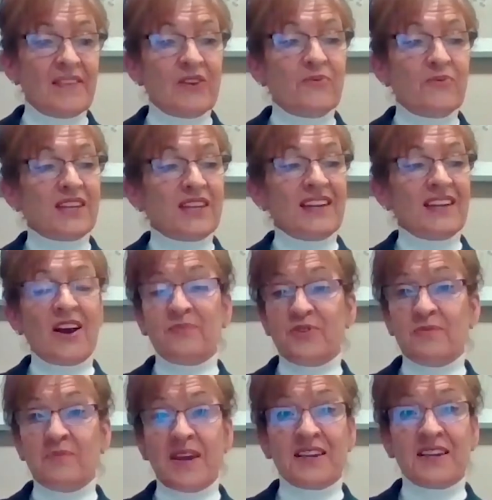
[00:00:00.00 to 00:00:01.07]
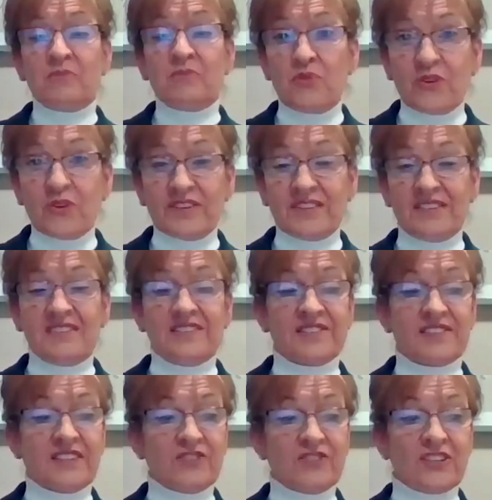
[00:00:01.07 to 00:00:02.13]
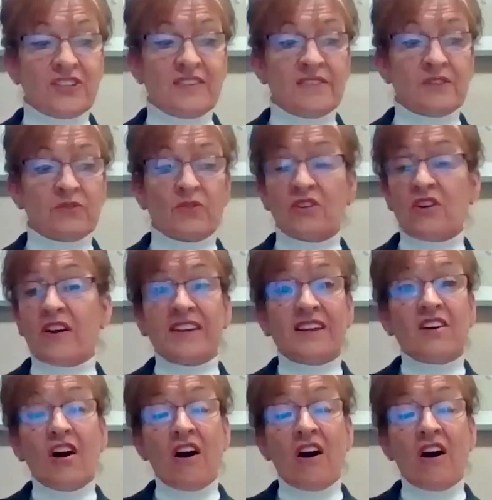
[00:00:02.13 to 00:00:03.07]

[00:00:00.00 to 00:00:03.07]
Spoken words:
We can help you make important decisions regarding